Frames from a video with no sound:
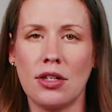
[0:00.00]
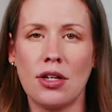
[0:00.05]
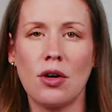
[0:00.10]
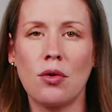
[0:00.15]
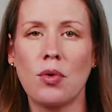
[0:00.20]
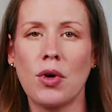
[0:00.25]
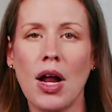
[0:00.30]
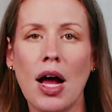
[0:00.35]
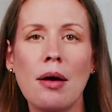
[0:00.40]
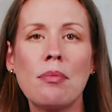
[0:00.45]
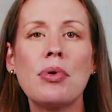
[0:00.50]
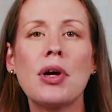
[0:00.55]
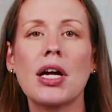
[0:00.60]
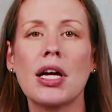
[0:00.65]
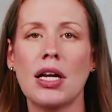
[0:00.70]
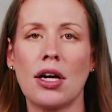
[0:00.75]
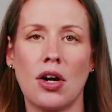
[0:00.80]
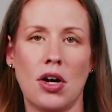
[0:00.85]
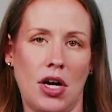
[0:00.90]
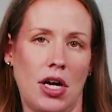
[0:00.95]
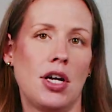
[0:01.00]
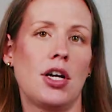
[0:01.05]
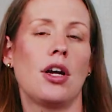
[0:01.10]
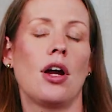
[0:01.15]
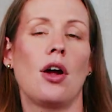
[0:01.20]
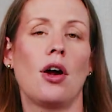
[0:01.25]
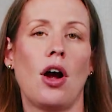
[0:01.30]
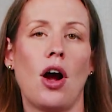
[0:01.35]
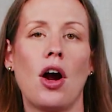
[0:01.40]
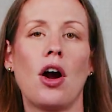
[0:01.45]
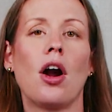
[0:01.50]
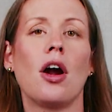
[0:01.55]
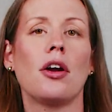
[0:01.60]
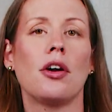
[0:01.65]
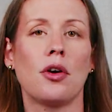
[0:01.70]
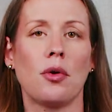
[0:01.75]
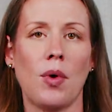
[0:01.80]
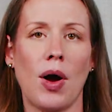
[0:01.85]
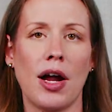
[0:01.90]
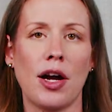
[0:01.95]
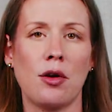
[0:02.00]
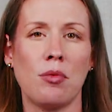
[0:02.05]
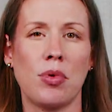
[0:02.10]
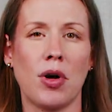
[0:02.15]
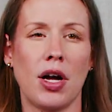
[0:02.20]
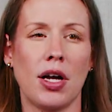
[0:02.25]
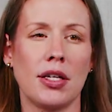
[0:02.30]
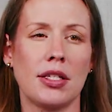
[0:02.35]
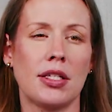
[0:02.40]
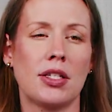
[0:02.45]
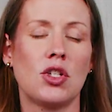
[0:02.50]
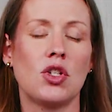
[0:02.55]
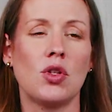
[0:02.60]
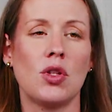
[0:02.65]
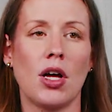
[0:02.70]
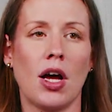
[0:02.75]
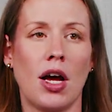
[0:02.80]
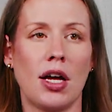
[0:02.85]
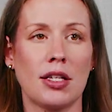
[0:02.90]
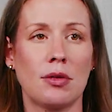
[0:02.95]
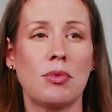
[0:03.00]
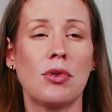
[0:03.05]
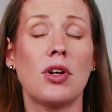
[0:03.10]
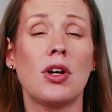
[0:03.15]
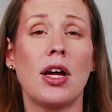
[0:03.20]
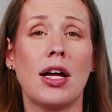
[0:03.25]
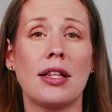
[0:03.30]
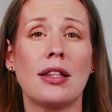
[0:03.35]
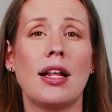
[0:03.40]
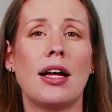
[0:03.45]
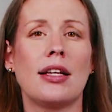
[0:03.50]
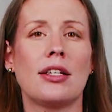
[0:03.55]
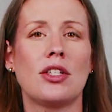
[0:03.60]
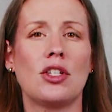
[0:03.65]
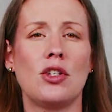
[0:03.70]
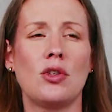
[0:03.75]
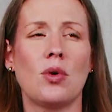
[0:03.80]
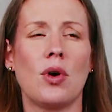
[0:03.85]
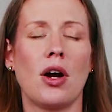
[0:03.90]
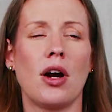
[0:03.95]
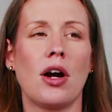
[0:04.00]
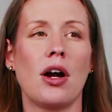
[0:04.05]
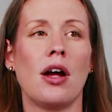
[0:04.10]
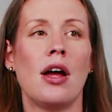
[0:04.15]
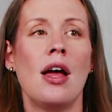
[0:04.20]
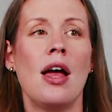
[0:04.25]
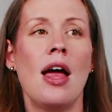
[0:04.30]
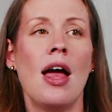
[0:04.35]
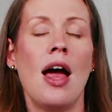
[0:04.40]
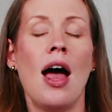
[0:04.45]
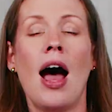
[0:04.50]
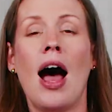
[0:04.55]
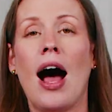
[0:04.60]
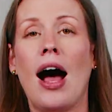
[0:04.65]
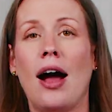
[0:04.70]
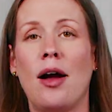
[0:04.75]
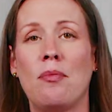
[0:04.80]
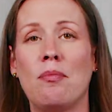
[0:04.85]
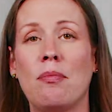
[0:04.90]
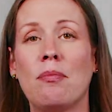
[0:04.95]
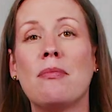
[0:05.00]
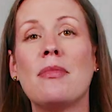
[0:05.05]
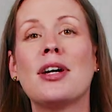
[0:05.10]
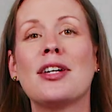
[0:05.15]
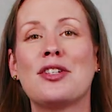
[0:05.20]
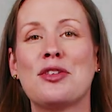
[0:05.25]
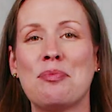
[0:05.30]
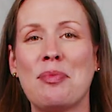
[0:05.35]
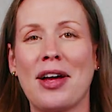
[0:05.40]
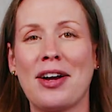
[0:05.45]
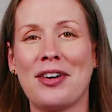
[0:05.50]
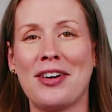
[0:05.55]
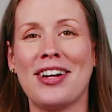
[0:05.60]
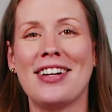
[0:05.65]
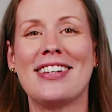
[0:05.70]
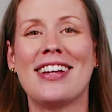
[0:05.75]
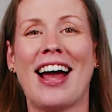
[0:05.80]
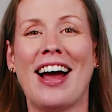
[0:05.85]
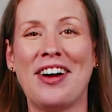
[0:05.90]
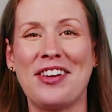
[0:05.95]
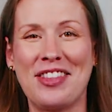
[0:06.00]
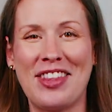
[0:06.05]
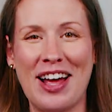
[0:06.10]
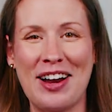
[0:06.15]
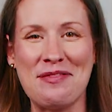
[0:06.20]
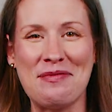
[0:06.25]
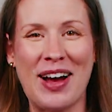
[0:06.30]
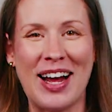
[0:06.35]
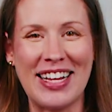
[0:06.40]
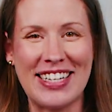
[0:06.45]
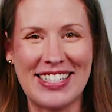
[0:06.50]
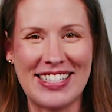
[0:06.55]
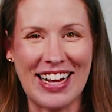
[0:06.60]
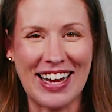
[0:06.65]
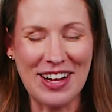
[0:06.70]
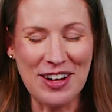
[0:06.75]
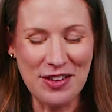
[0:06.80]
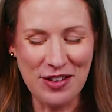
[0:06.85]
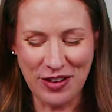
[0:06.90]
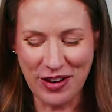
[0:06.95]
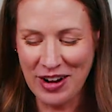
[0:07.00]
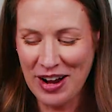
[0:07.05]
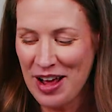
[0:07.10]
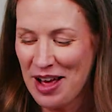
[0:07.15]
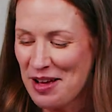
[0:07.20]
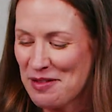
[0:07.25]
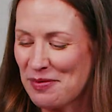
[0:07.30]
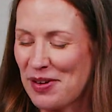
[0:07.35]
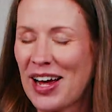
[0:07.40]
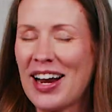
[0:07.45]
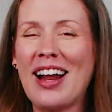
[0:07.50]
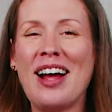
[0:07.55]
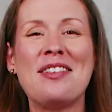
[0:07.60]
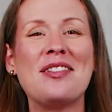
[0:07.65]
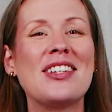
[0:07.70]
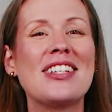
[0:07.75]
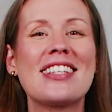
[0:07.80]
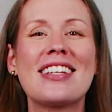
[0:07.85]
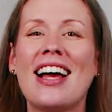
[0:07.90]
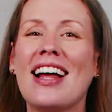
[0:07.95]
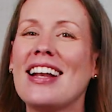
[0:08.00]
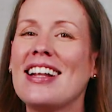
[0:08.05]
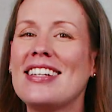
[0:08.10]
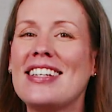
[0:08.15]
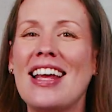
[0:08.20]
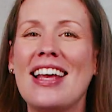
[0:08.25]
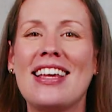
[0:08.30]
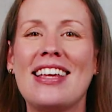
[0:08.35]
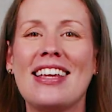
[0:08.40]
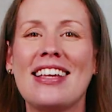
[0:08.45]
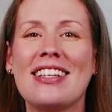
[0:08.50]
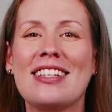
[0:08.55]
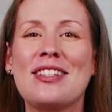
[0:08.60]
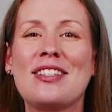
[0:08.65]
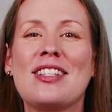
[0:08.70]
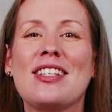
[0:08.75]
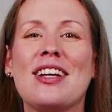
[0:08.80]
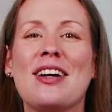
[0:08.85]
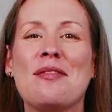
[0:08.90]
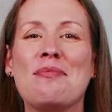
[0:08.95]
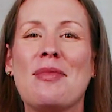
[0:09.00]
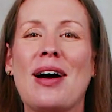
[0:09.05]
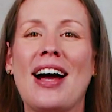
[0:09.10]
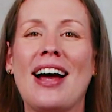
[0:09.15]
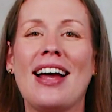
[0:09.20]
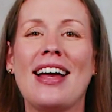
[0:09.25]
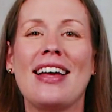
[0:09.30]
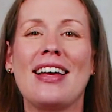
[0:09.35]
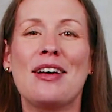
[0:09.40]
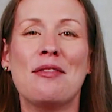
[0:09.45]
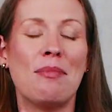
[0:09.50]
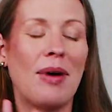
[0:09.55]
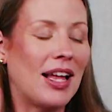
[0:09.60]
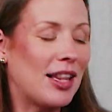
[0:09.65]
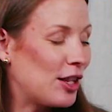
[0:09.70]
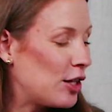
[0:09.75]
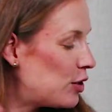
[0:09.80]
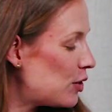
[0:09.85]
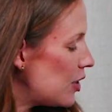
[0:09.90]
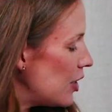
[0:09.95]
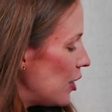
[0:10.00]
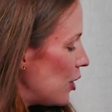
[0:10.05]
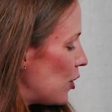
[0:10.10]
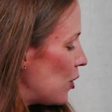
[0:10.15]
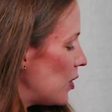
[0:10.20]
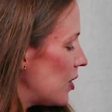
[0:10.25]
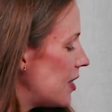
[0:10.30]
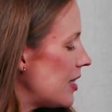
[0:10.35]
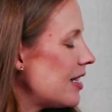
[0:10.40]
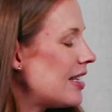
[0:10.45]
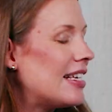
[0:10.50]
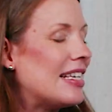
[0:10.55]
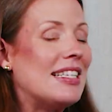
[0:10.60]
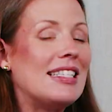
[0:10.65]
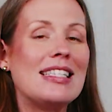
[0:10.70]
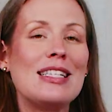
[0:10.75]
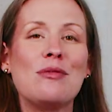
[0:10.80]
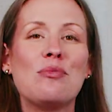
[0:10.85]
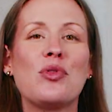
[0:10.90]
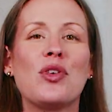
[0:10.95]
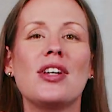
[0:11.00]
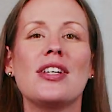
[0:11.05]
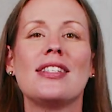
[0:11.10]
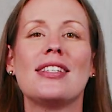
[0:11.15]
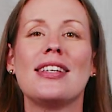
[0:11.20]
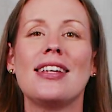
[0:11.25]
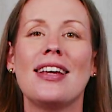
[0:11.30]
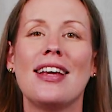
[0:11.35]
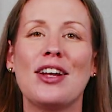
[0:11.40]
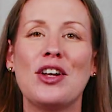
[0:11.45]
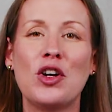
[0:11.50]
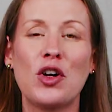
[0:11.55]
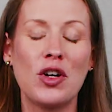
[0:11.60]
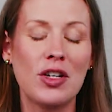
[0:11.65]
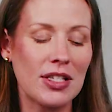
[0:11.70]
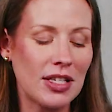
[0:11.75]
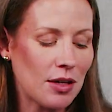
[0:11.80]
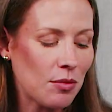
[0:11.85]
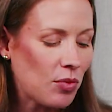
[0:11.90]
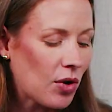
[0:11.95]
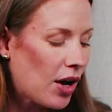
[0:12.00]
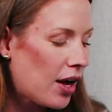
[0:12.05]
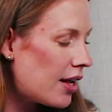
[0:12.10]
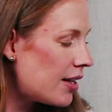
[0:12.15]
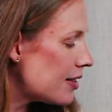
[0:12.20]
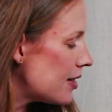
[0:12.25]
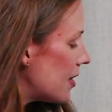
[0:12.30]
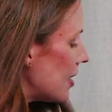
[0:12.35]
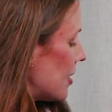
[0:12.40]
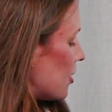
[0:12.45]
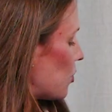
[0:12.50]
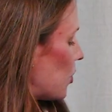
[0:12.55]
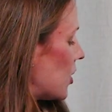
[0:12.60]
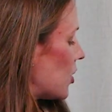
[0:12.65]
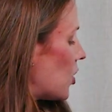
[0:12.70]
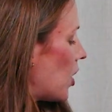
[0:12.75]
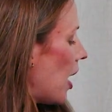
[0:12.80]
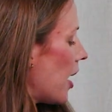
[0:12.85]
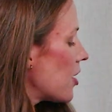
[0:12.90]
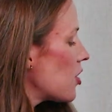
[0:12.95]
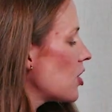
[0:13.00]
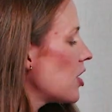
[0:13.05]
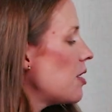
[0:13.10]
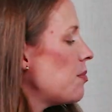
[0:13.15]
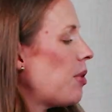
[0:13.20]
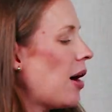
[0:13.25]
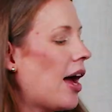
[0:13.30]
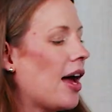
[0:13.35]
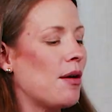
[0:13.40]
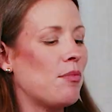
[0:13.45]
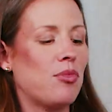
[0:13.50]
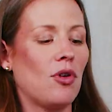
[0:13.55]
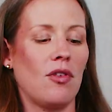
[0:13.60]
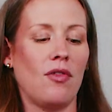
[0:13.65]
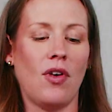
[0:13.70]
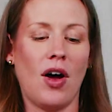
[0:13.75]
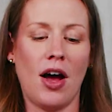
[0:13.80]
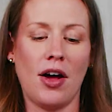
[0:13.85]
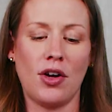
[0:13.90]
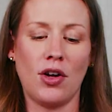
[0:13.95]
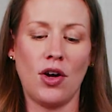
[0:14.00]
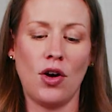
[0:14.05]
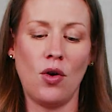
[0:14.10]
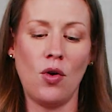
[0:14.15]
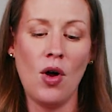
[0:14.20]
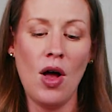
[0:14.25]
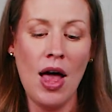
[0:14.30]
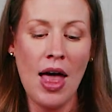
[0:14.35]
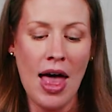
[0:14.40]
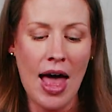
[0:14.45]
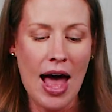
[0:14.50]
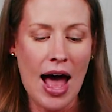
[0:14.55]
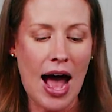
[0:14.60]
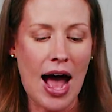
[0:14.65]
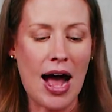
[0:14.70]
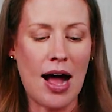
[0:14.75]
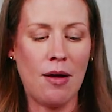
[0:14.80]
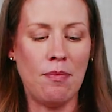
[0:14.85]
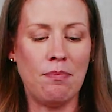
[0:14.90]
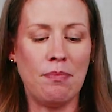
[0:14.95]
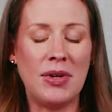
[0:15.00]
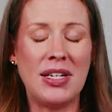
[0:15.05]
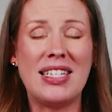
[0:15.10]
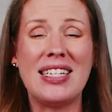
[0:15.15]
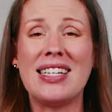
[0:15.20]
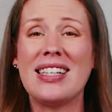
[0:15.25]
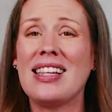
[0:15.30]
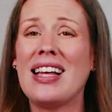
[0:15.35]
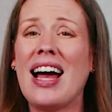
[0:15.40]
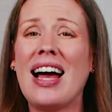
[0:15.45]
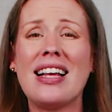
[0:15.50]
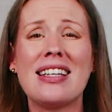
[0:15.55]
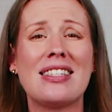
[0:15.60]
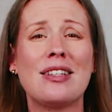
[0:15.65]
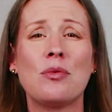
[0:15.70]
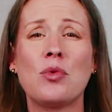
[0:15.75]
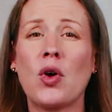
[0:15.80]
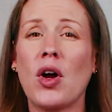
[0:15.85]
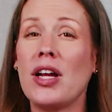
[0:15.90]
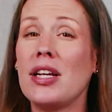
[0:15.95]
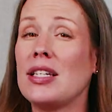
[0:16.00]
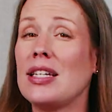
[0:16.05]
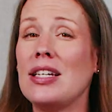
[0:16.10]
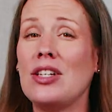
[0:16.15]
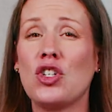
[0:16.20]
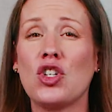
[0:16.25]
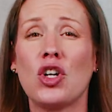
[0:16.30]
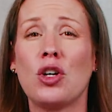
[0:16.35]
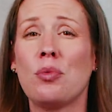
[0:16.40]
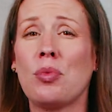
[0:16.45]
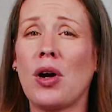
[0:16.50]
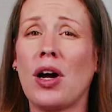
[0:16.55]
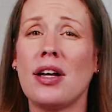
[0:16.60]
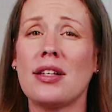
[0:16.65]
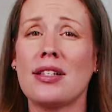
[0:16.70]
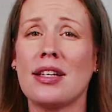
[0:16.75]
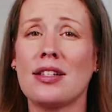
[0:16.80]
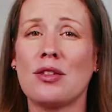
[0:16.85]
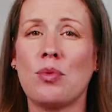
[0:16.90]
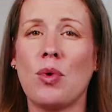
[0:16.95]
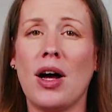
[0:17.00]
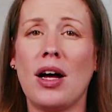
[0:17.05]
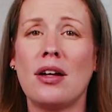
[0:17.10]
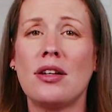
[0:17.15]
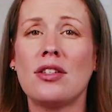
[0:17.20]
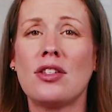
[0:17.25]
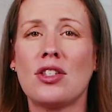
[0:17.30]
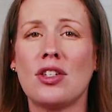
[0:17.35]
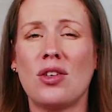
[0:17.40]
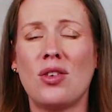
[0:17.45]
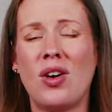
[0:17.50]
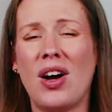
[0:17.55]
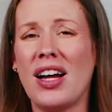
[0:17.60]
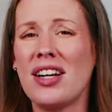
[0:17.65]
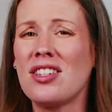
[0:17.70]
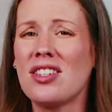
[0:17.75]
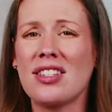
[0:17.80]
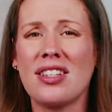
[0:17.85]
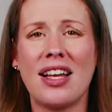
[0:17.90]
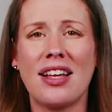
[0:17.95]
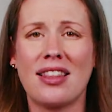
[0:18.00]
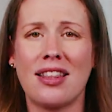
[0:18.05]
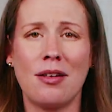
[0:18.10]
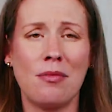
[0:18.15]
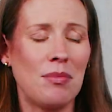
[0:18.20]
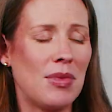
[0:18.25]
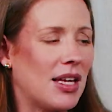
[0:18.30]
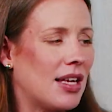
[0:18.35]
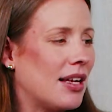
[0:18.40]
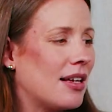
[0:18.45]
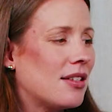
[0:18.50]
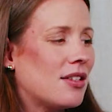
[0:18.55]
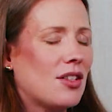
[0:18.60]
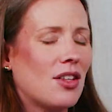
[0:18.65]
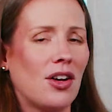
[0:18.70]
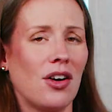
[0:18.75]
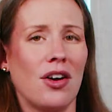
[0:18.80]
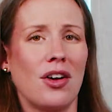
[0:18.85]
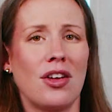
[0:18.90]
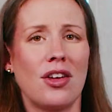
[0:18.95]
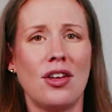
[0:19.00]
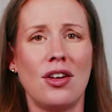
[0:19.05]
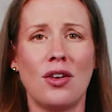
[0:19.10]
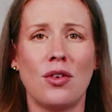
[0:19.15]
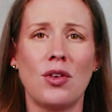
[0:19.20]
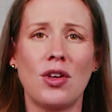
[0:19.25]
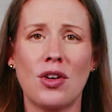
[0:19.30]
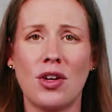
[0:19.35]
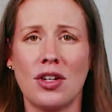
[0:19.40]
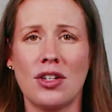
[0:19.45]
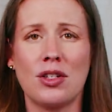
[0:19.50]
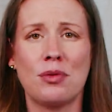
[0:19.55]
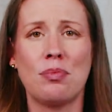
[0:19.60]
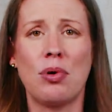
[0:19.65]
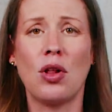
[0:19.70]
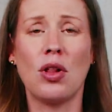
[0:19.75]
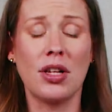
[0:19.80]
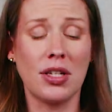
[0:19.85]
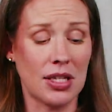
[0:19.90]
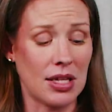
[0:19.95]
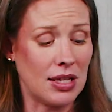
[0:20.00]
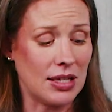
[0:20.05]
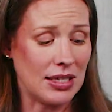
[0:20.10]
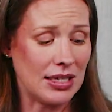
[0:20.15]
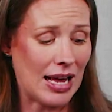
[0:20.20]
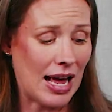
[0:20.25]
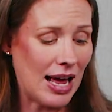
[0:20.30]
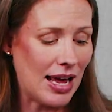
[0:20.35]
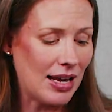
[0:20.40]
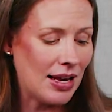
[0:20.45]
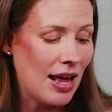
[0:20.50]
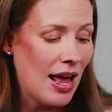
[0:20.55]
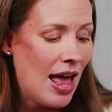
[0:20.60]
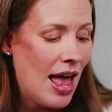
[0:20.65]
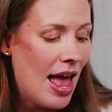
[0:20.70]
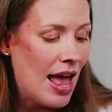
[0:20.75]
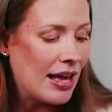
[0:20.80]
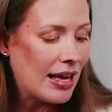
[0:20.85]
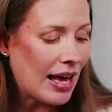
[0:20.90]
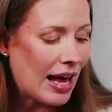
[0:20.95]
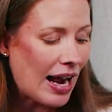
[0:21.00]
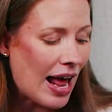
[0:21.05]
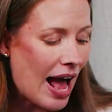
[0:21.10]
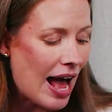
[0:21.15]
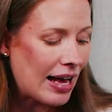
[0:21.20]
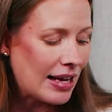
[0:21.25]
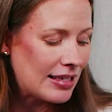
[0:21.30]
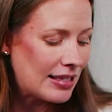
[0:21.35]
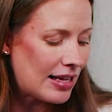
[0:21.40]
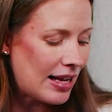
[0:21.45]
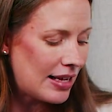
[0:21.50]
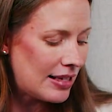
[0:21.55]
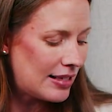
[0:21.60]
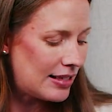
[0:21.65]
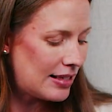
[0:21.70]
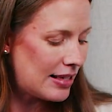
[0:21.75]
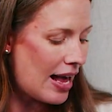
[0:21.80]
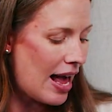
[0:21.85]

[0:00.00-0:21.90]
We're not bringing our underwire bras to the hospital unless you are much better endowed than myself, but I'm just kind of taking my loosey-goosey, easy breezy nursing bras. These ones are actually by Bravado. Medela has some great t-shirt bras as well. So I just like them because they're, you can just pull it to the side, get access.